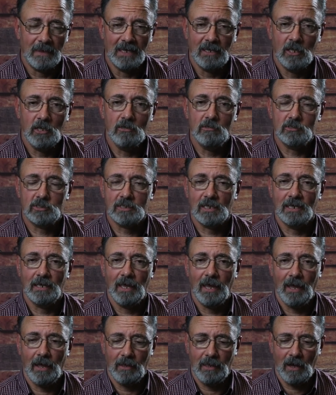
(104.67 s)
and he used
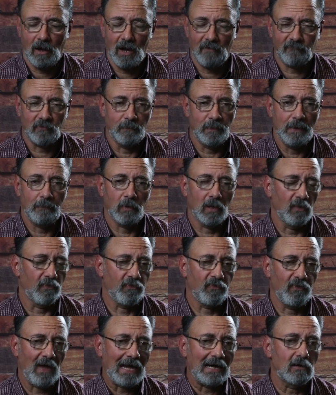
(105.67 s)
to offer people
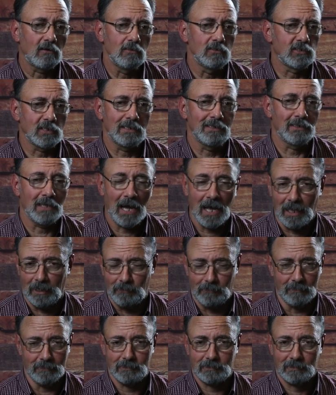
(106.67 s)

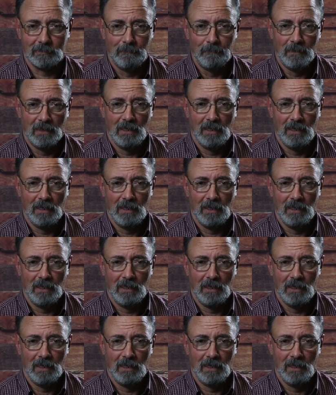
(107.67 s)
$1,000